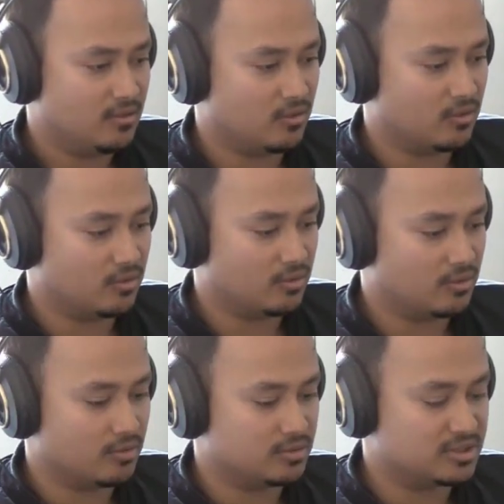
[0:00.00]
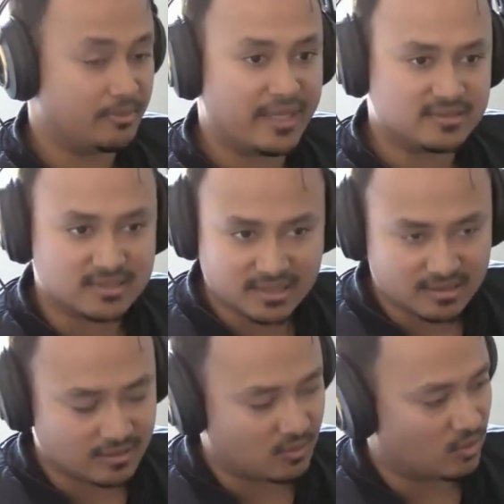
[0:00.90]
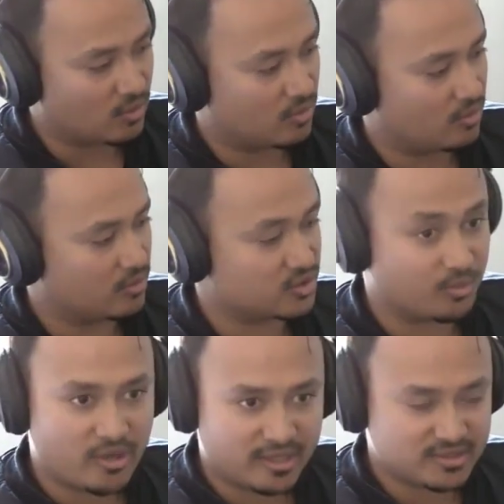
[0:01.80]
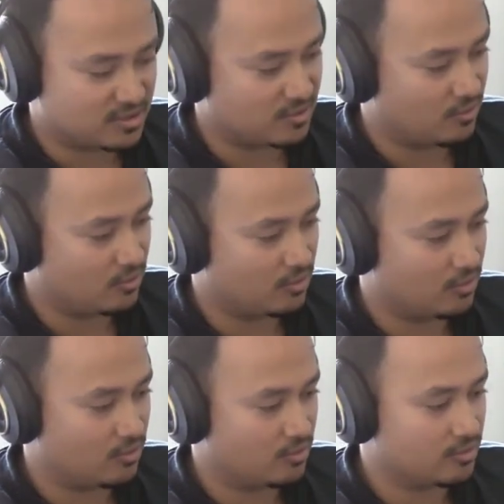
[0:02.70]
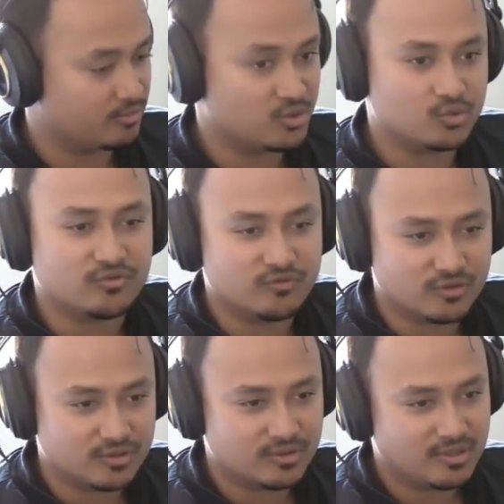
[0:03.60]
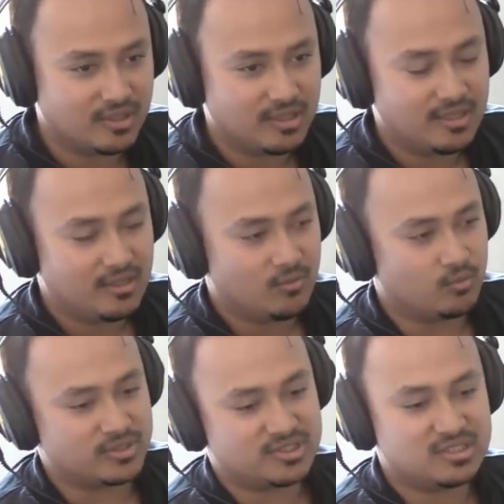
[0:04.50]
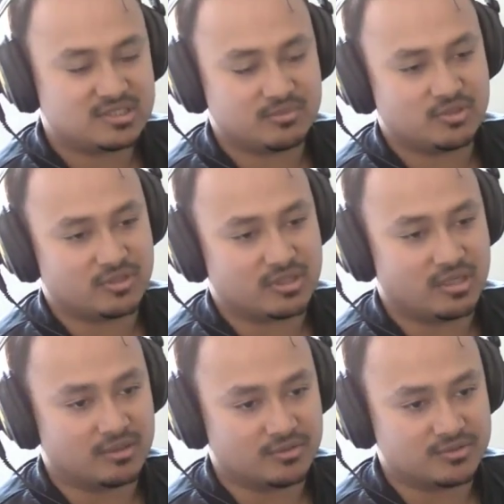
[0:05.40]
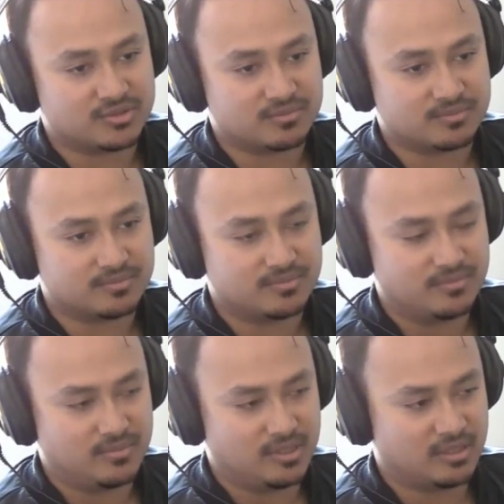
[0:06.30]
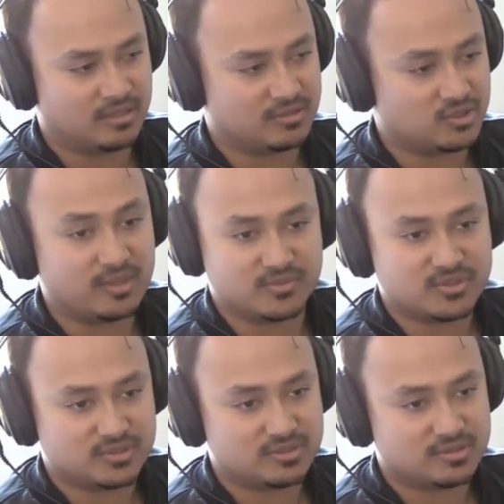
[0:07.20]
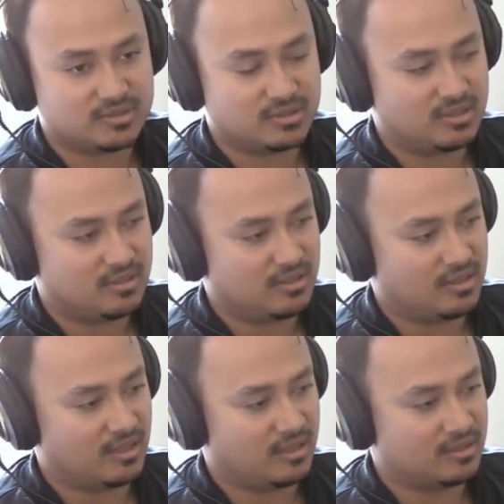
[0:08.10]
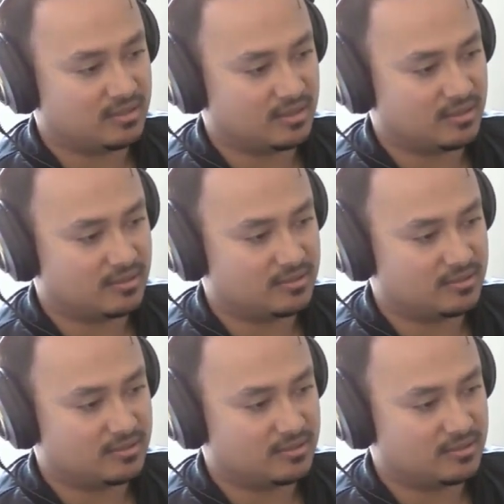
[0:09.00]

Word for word: or or dementing, or or surprising, or or beautiful, we see similar colors and and shapes, and uh,